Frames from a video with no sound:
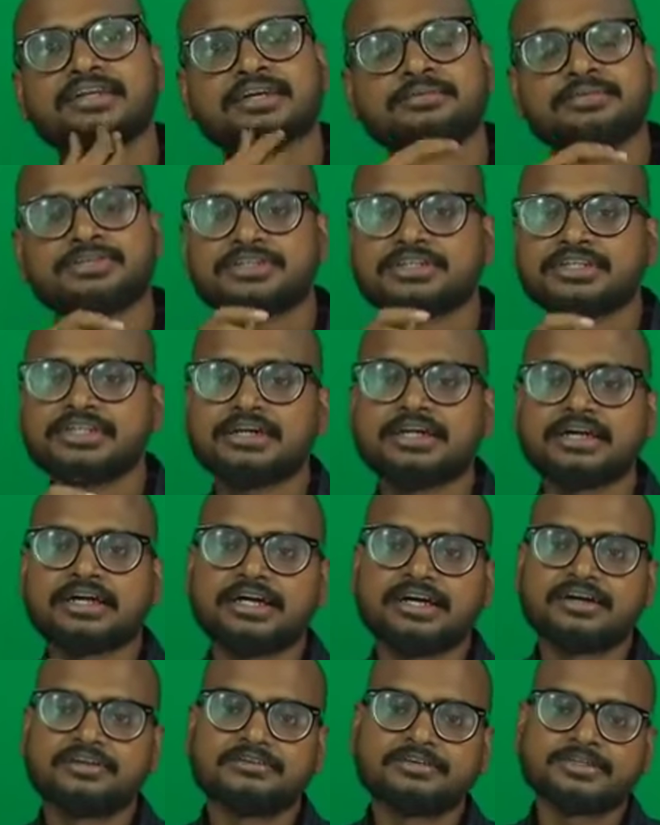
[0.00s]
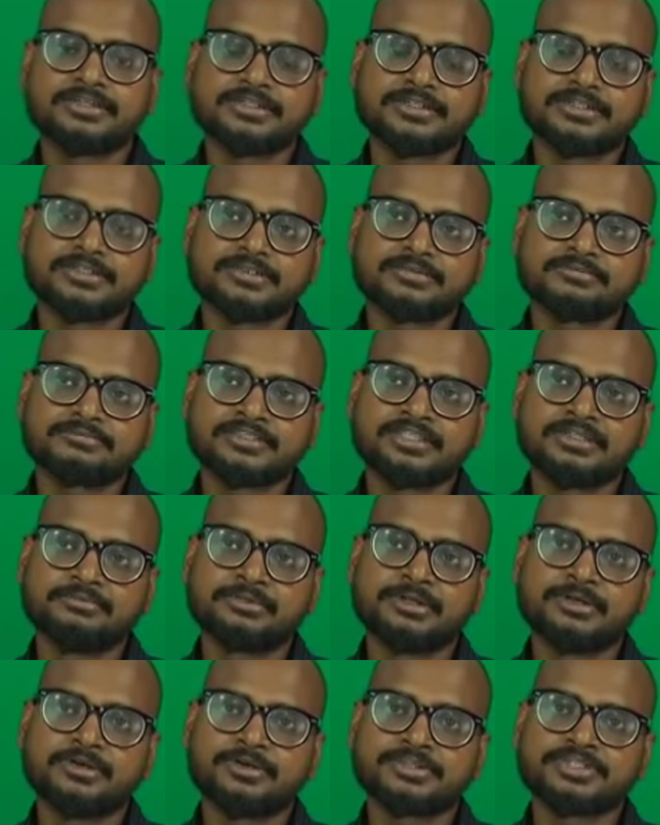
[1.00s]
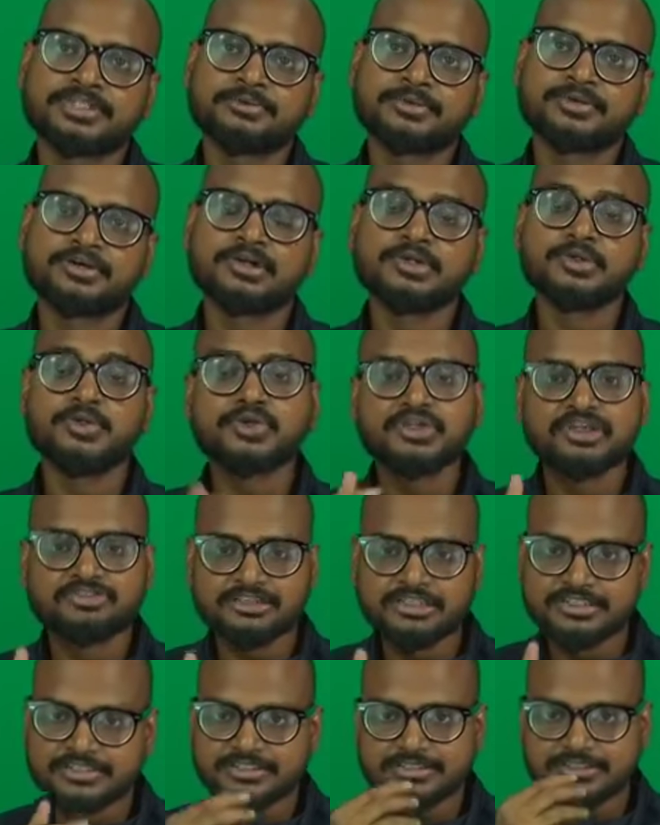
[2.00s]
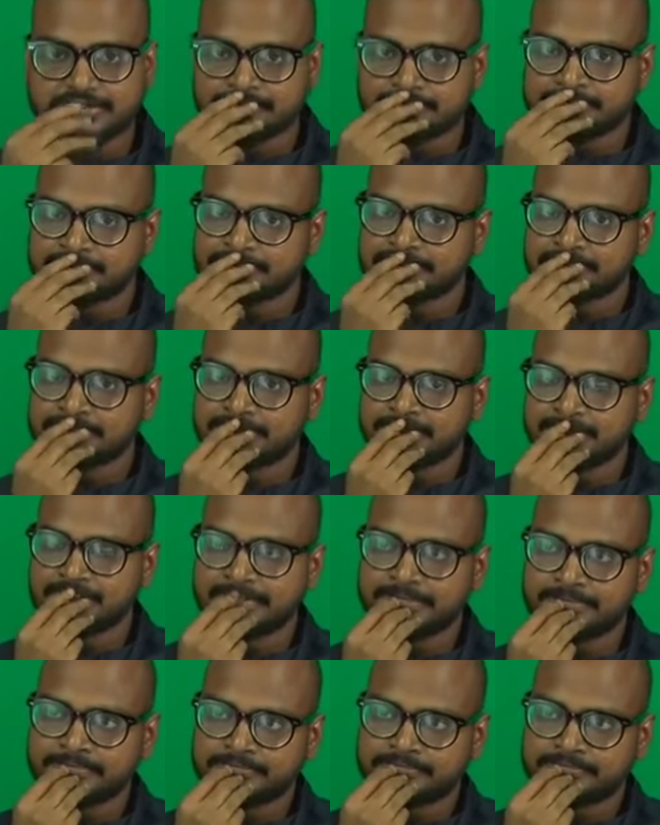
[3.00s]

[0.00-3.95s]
chemistry, I have a simple concept called nucleophilicity. Okay.